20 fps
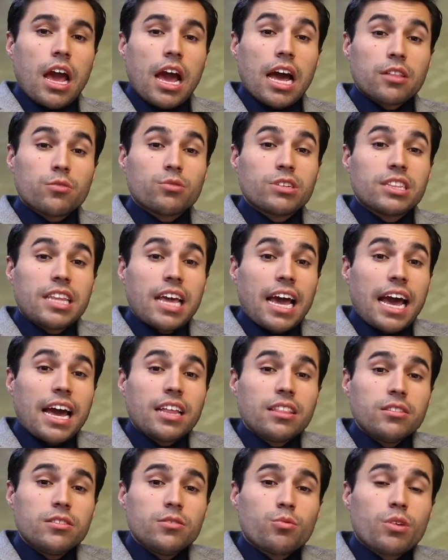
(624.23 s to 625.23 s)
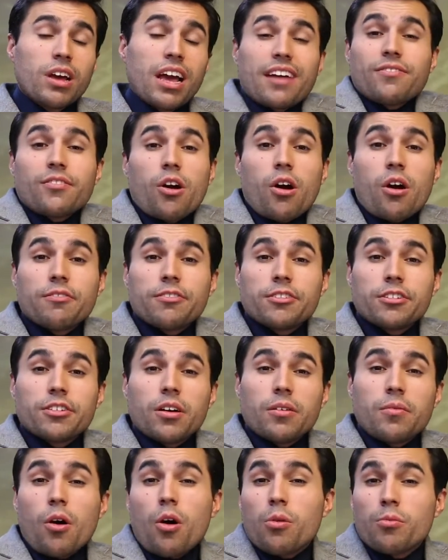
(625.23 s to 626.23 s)
And with that, we have
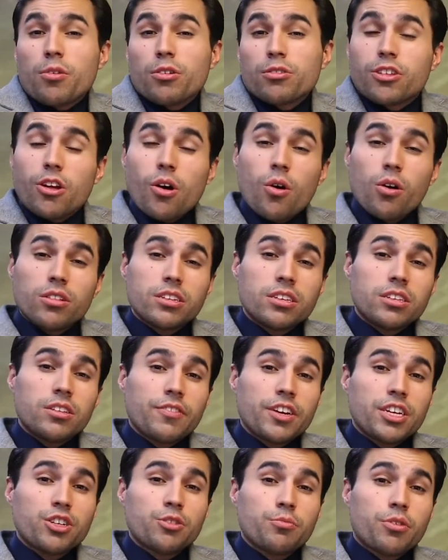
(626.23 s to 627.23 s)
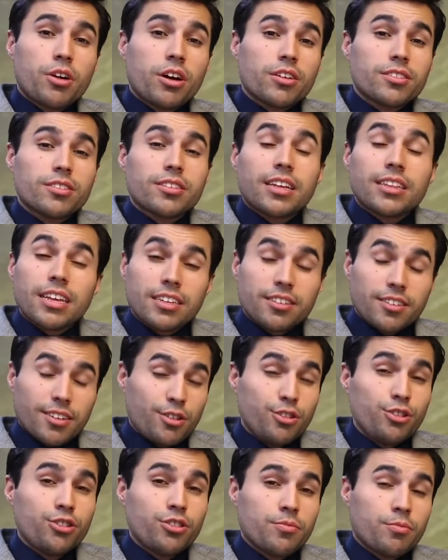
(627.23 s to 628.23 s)
covered almost all the innovation process and
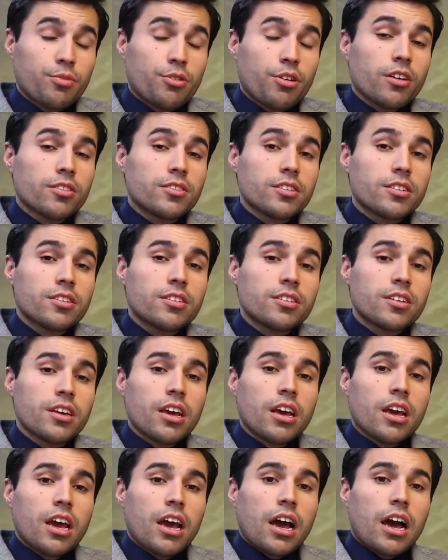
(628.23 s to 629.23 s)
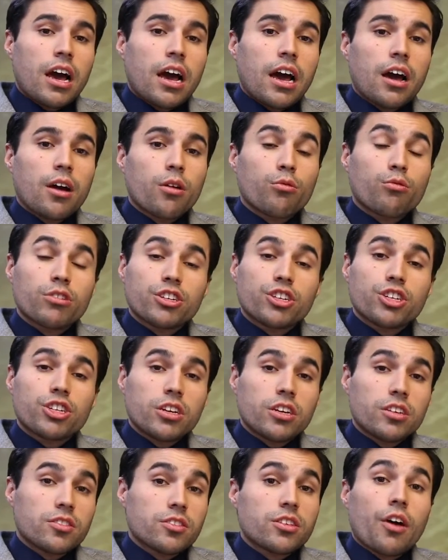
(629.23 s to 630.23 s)
execution process,
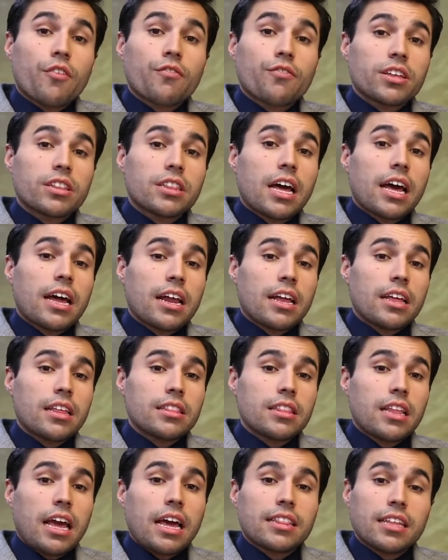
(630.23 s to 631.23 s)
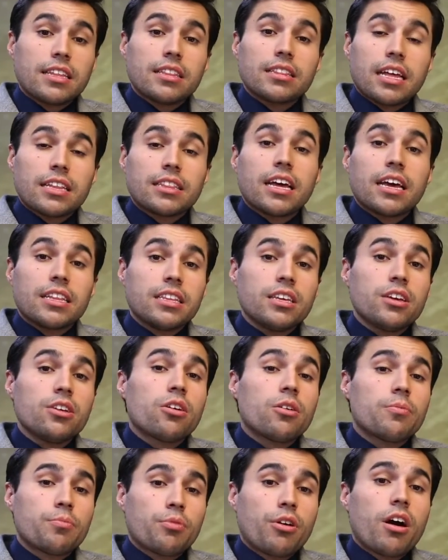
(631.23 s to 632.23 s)
which is something that the
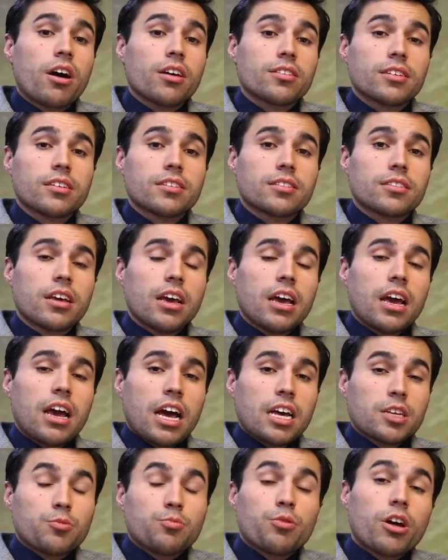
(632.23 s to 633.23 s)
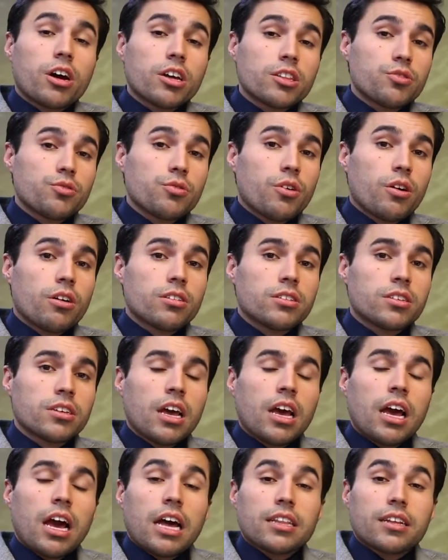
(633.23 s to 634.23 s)
ideal process has brought to us,
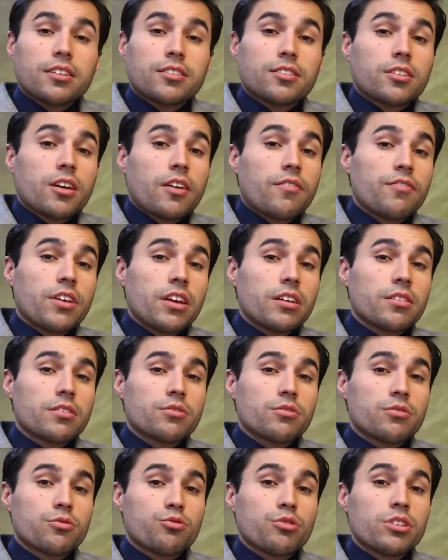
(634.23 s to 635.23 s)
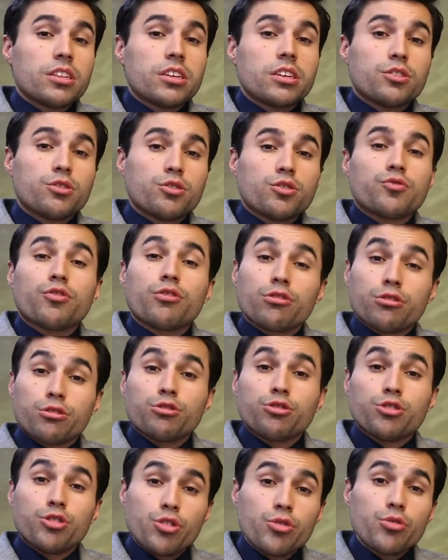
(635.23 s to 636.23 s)
and that is something really useful
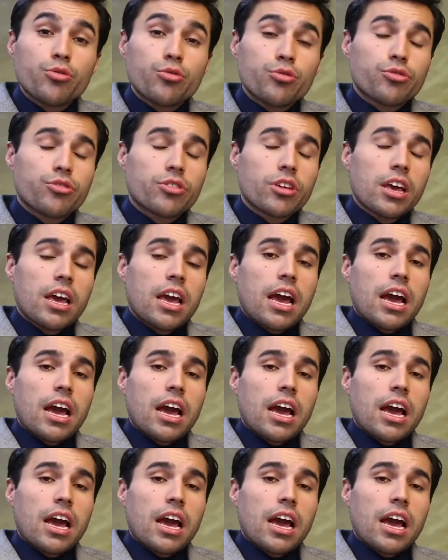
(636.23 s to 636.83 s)
to use